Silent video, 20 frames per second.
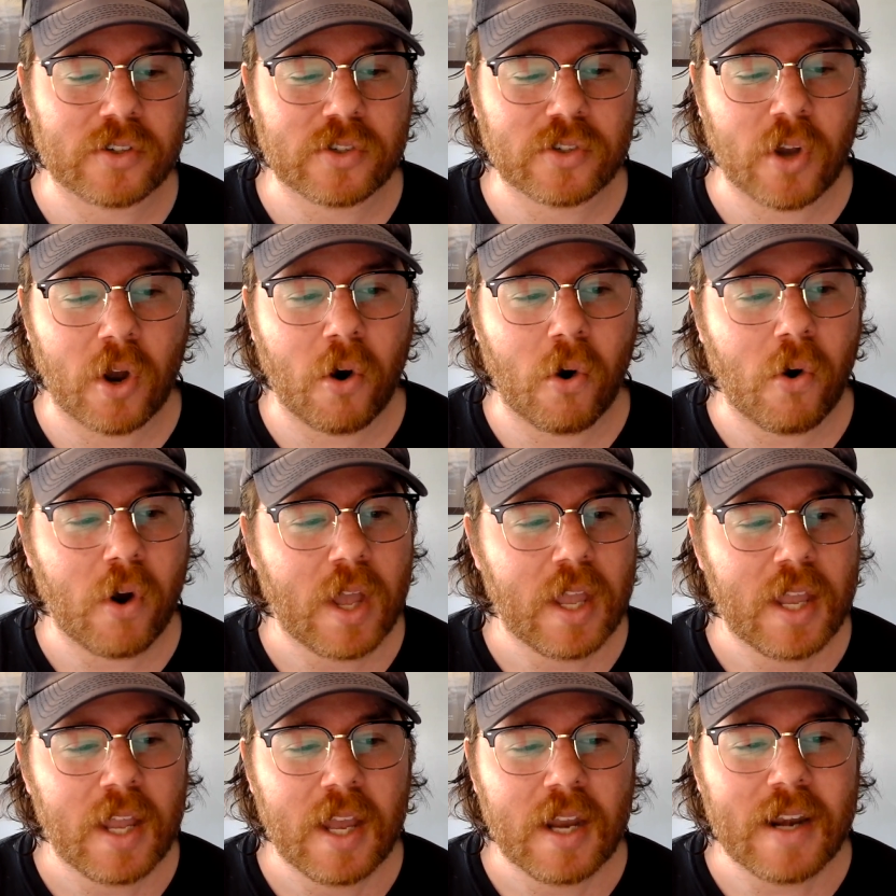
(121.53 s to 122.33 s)
So
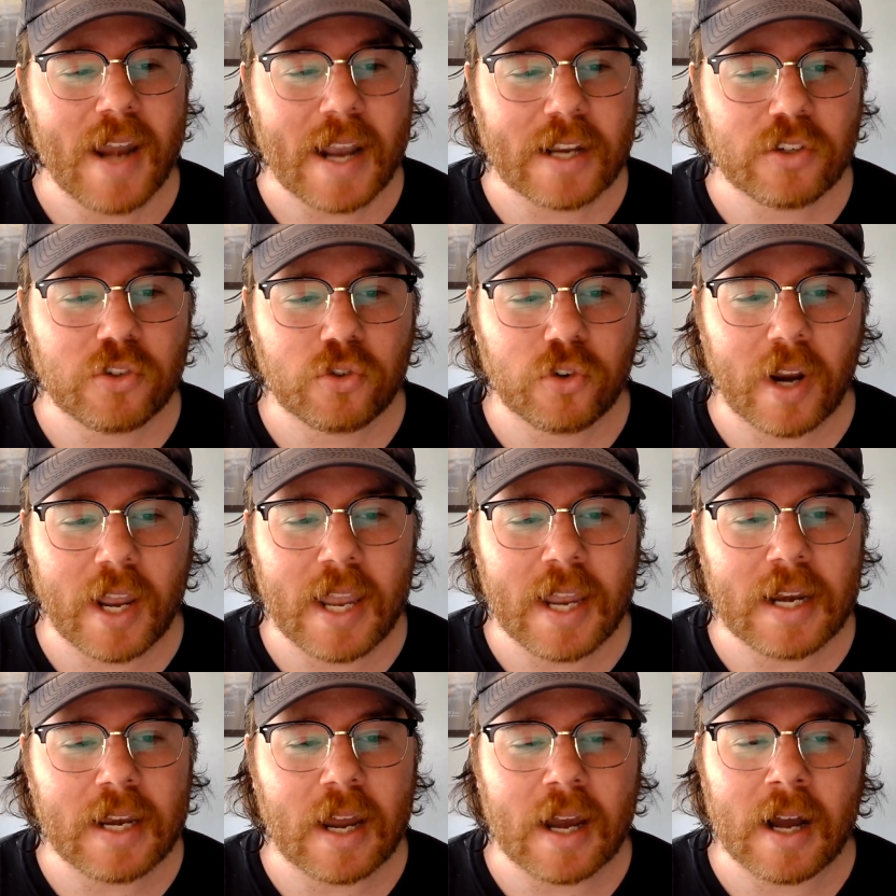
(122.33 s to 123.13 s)
next
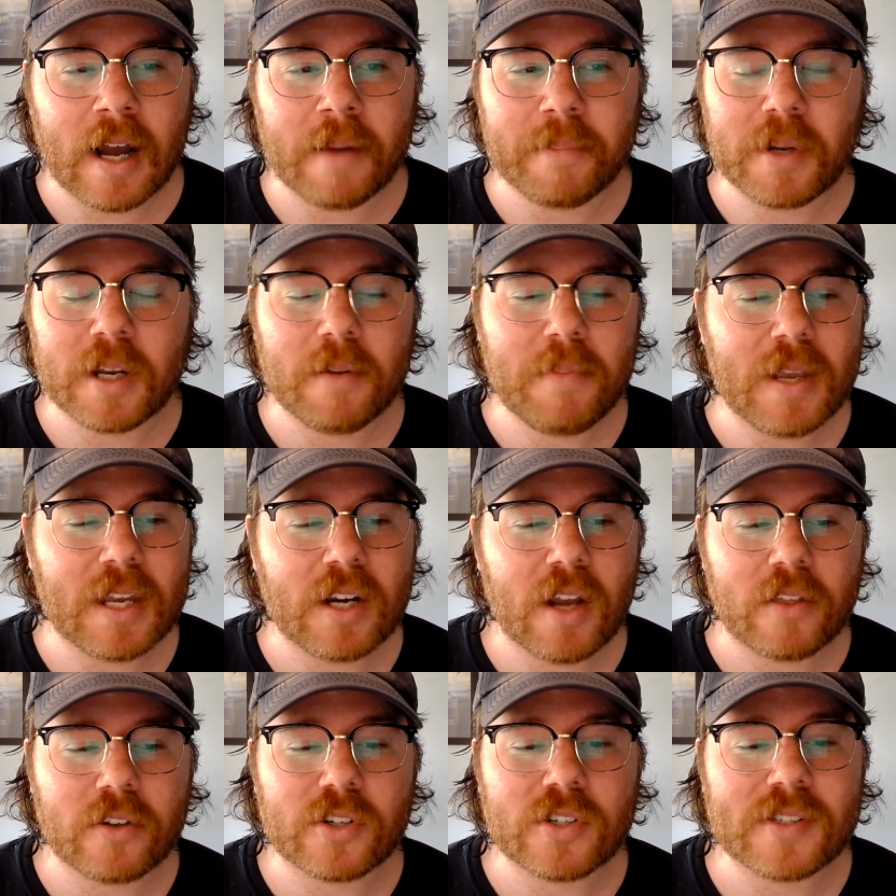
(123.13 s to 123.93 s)
trade, going to be
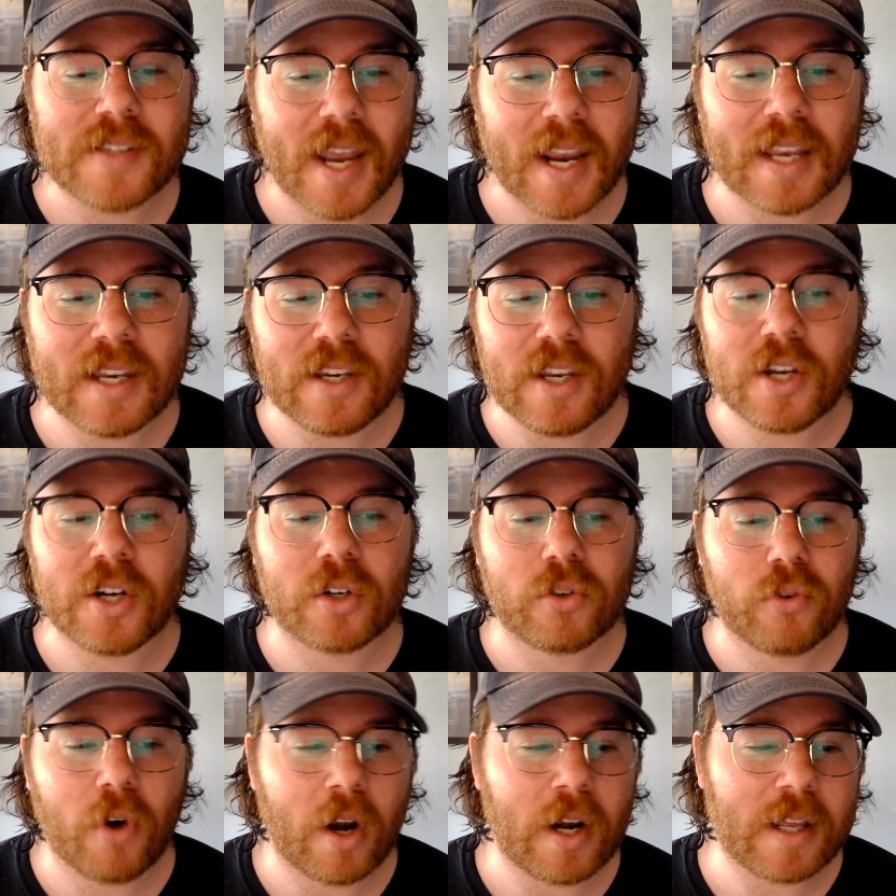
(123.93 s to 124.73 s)
another second-year
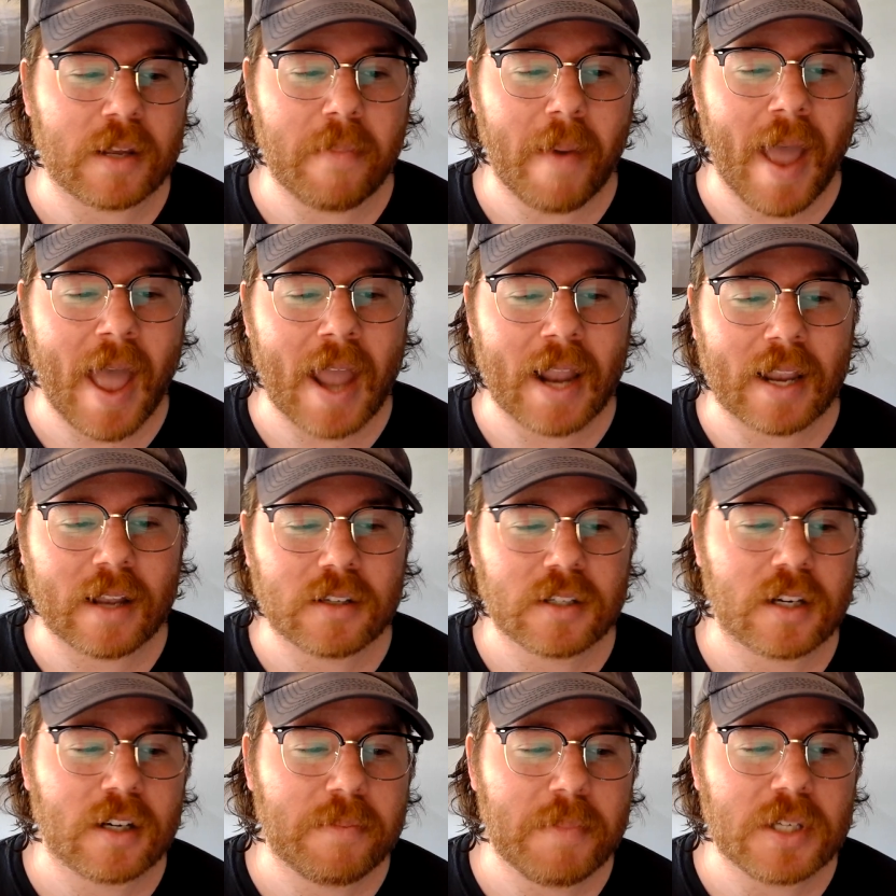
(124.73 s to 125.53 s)
running
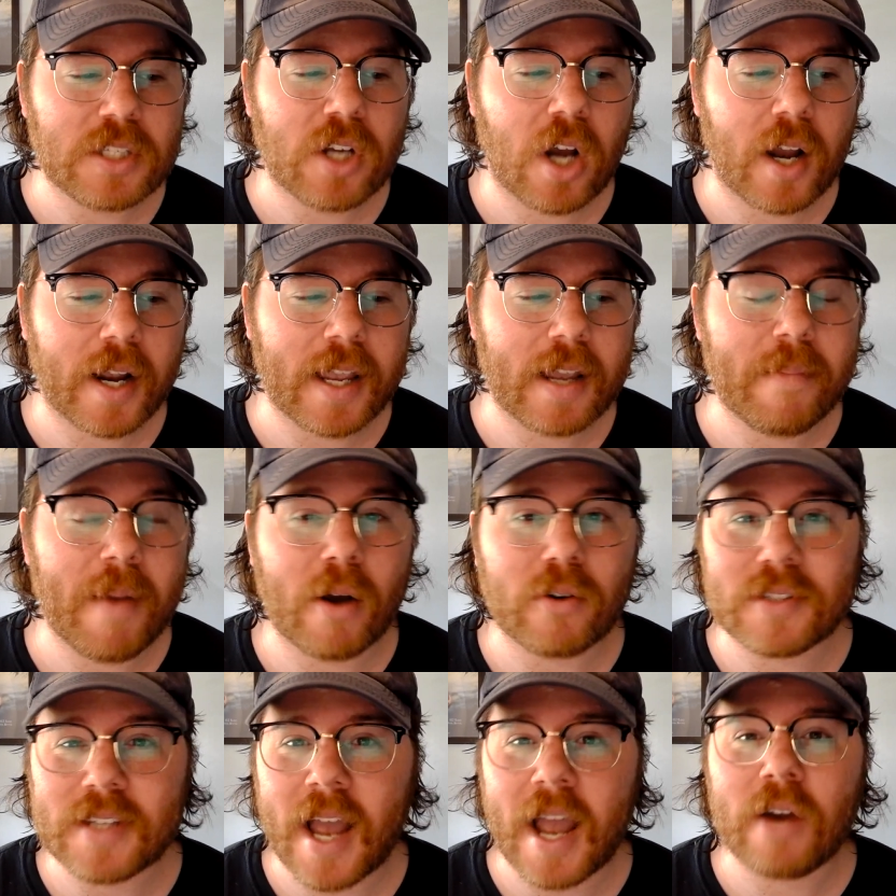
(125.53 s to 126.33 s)
back. Going to be talking
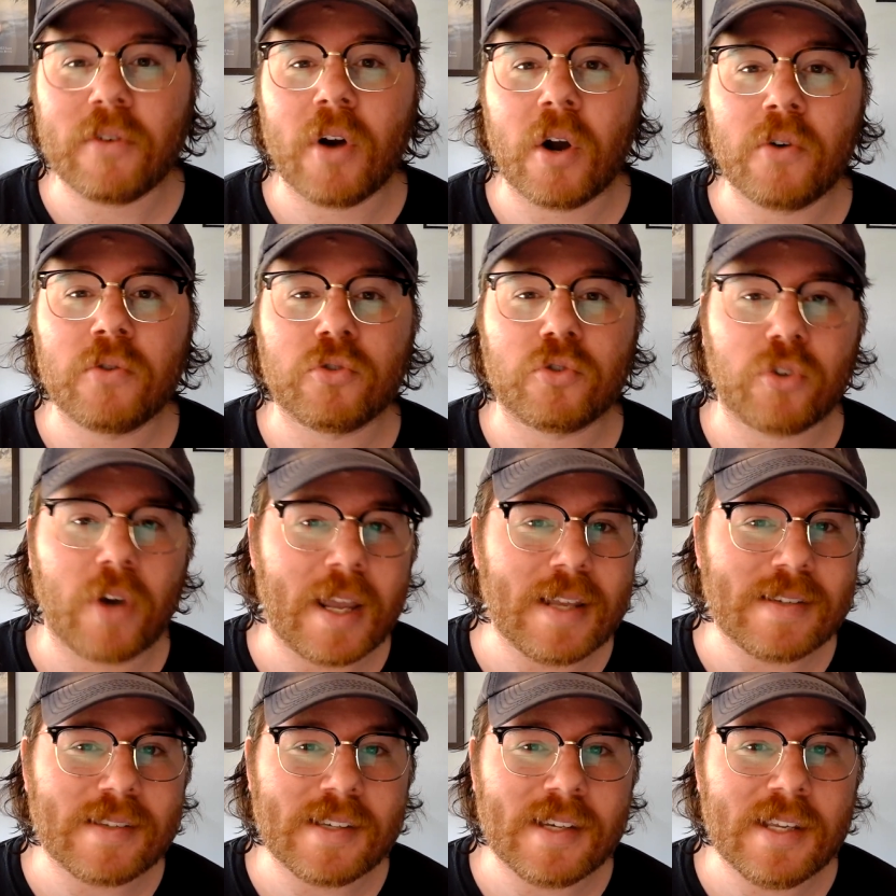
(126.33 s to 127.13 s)
about Tyrone
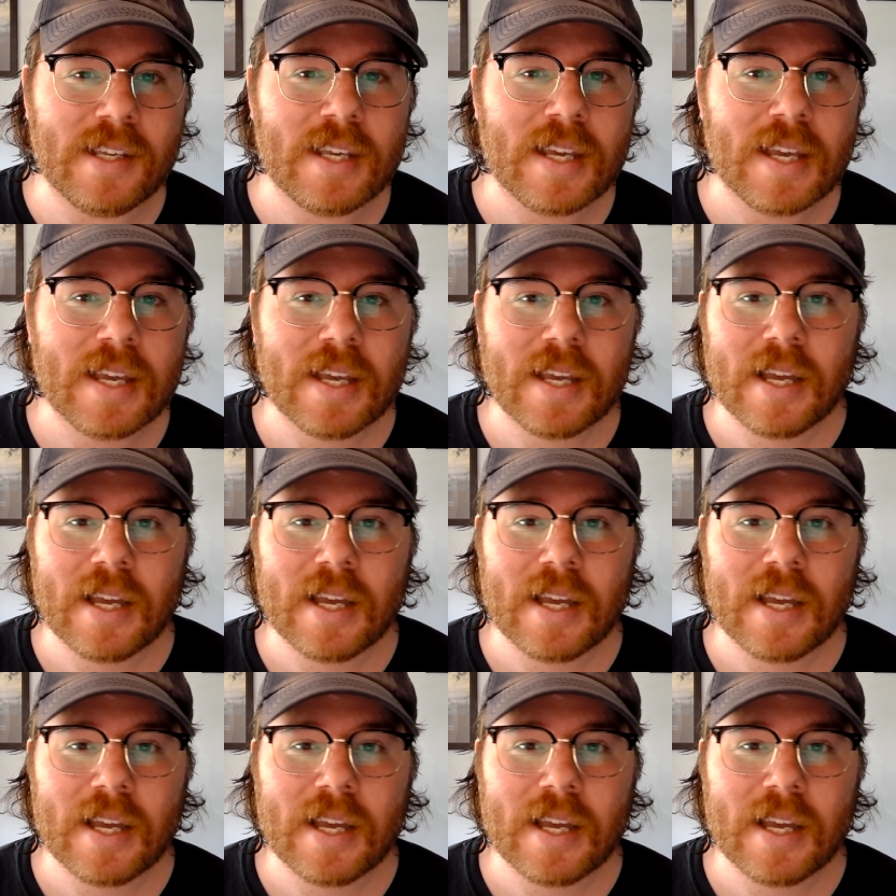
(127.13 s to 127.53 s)
Tracy.